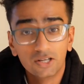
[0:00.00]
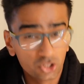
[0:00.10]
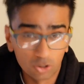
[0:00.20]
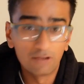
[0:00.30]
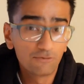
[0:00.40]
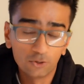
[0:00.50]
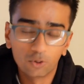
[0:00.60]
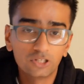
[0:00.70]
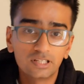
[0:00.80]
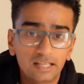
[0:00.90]
So if you
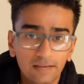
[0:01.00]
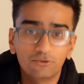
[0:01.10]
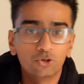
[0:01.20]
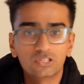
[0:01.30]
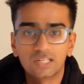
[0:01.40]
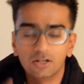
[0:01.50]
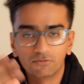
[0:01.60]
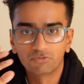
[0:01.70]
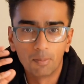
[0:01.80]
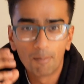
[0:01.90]
want to give
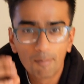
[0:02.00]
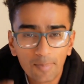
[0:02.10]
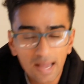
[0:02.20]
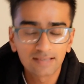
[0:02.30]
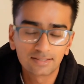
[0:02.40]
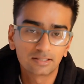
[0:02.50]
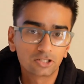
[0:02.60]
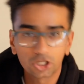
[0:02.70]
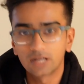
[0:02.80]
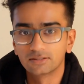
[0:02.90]
yourself the best
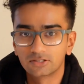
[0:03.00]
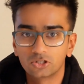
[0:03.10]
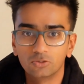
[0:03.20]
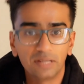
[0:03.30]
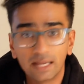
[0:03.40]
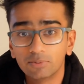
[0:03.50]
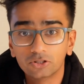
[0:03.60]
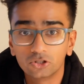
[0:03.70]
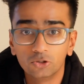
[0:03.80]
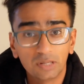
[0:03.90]
chance to be able
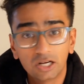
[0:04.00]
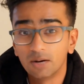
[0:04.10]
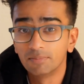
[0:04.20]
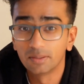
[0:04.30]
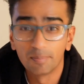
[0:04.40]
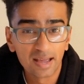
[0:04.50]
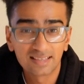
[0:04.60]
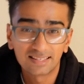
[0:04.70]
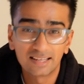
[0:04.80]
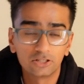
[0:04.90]
to become the
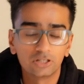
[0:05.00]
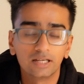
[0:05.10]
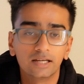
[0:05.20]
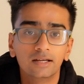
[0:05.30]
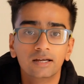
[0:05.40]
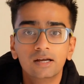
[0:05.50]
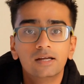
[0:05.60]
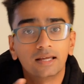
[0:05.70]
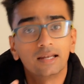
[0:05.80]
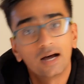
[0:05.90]
best engineer,
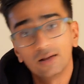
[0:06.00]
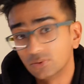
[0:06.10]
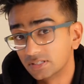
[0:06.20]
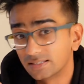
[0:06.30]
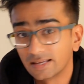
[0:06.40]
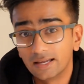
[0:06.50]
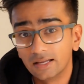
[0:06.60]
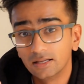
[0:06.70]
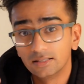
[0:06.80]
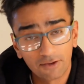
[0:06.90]
then I would
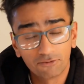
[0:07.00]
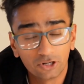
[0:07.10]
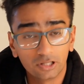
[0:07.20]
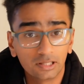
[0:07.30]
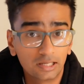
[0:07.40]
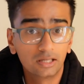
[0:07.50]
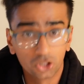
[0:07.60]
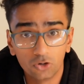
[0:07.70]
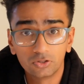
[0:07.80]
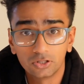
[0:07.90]
say definitely
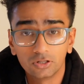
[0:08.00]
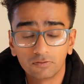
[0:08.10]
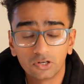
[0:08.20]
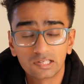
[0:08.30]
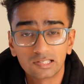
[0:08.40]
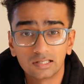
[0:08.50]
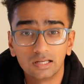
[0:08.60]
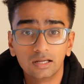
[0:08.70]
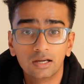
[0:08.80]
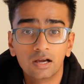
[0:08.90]
go to
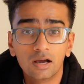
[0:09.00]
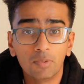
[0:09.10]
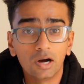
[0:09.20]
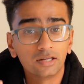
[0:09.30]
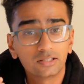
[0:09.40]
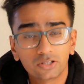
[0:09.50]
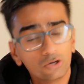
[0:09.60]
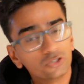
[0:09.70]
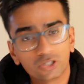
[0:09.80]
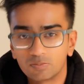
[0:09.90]
university, but
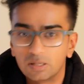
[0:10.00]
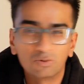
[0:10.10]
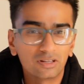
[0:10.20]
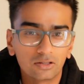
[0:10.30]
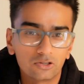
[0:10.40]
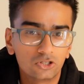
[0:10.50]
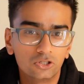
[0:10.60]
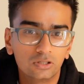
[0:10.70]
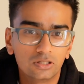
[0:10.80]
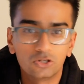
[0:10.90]
don't just be one of those
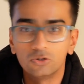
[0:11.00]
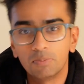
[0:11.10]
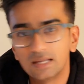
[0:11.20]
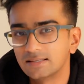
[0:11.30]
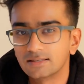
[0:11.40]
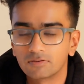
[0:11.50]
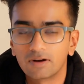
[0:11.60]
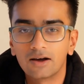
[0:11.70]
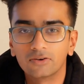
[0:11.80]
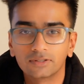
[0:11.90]
students who pisses
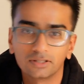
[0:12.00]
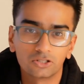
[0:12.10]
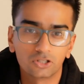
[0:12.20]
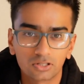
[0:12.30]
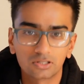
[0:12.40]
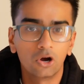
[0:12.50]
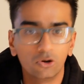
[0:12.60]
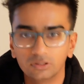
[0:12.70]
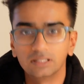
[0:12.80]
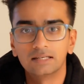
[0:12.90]
around and just
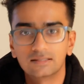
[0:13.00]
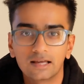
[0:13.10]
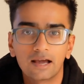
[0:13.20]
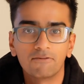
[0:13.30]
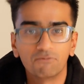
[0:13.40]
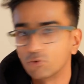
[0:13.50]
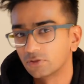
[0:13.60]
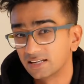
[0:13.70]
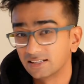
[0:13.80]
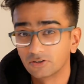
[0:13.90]
only is there for
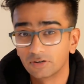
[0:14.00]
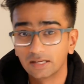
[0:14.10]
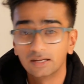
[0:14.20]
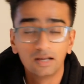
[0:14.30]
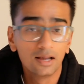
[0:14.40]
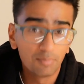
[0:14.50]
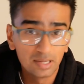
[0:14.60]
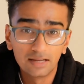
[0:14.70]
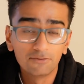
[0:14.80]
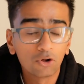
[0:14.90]
the degree.
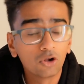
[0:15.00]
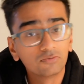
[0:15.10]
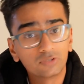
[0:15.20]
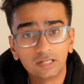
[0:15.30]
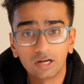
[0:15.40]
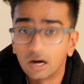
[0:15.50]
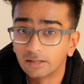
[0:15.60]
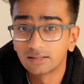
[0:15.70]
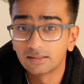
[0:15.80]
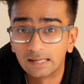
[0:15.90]
Be involved in
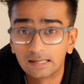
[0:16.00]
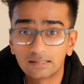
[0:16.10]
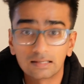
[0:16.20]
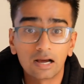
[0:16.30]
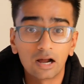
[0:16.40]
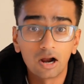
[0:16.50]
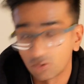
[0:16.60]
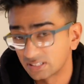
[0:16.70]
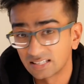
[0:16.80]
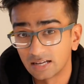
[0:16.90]
other things
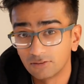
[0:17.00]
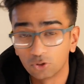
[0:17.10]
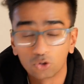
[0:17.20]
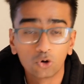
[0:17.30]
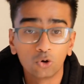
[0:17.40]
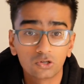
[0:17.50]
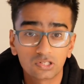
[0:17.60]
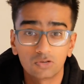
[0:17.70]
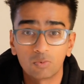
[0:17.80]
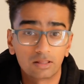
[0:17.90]
outside of your
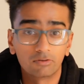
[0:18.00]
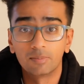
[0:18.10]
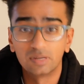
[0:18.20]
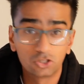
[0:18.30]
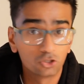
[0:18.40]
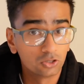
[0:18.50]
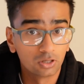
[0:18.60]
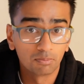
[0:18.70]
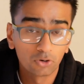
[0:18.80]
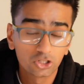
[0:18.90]
course, whether it be
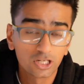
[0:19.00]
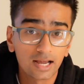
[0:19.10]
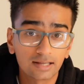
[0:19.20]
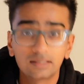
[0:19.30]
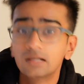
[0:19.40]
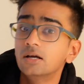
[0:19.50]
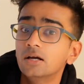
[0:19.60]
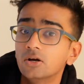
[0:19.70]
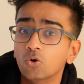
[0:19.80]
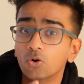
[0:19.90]
student projects,
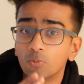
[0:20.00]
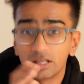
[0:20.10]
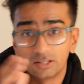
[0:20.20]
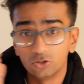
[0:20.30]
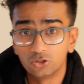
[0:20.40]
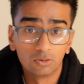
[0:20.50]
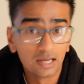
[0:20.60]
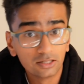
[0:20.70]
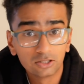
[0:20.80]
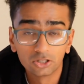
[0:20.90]
or whether you do
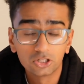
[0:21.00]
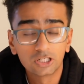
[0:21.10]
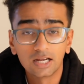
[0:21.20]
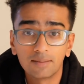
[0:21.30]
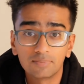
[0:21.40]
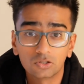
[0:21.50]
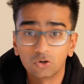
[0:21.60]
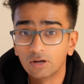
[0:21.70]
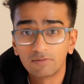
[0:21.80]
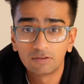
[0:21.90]
internships,
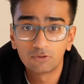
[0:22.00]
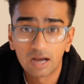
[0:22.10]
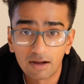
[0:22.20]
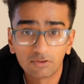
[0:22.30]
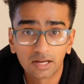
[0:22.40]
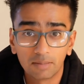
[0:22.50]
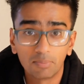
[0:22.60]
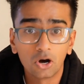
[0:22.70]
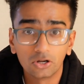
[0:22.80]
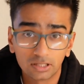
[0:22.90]
or even if you have like a
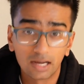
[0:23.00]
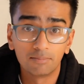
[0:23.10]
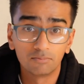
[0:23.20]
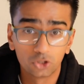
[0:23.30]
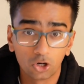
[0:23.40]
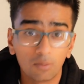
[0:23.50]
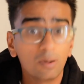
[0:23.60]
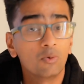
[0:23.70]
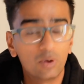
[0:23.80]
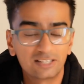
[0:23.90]
part-time
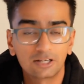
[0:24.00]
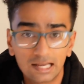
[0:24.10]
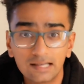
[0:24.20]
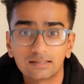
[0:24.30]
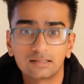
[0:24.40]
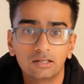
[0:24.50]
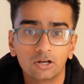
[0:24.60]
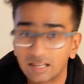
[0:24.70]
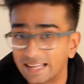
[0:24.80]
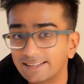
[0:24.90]
job, which is, you
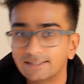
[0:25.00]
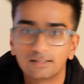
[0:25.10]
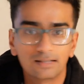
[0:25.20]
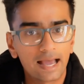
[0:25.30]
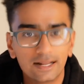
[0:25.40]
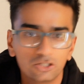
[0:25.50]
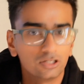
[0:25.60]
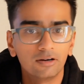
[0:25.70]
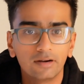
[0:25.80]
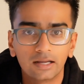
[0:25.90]
know, related to
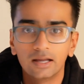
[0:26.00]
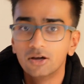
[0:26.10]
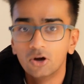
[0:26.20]
engineering.